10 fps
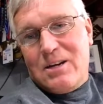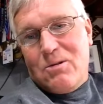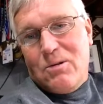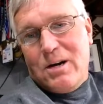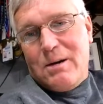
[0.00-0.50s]

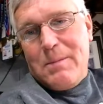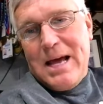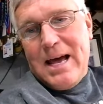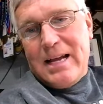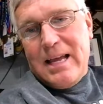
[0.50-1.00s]

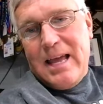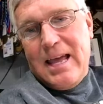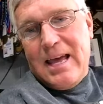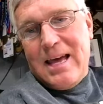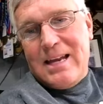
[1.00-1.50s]
quarterback
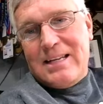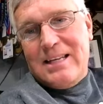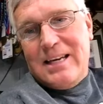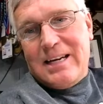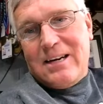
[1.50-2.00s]
and
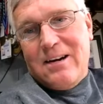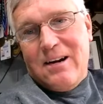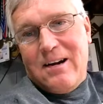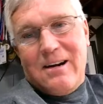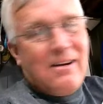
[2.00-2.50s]

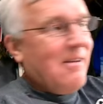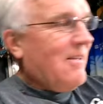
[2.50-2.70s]
kicker.